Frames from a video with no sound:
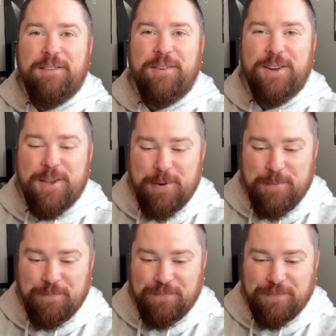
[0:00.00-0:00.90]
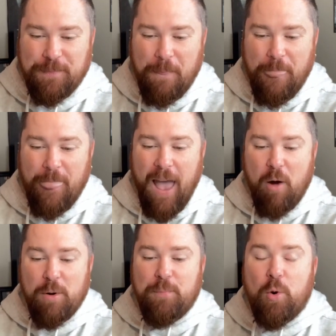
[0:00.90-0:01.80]
for you. I
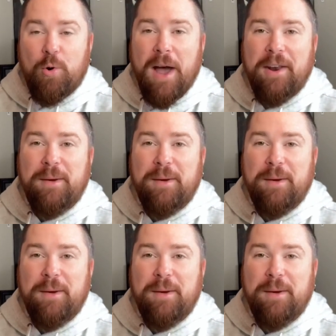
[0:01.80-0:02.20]
will pour out a